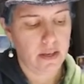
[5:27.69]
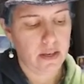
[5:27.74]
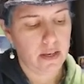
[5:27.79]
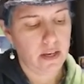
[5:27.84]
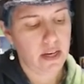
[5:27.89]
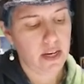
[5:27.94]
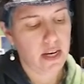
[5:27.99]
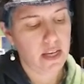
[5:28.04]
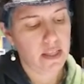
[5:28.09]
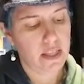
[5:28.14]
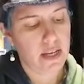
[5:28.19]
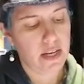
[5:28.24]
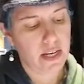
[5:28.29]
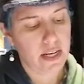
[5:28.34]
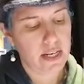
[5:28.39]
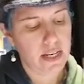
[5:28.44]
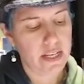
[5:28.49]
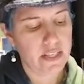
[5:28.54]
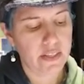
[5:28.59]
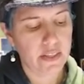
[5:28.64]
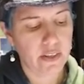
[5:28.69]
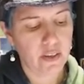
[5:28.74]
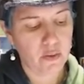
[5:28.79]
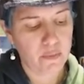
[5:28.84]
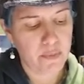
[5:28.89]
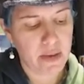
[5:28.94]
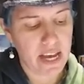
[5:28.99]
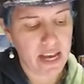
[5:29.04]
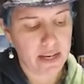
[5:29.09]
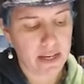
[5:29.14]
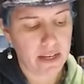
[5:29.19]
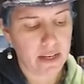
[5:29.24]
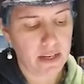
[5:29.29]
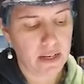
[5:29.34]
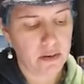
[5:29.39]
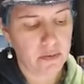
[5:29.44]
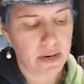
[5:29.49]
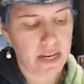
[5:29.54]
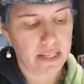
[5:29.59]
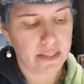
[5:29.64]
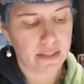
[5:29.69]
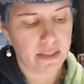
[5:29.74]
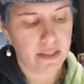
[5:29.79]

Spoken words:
And then I need to go back and erase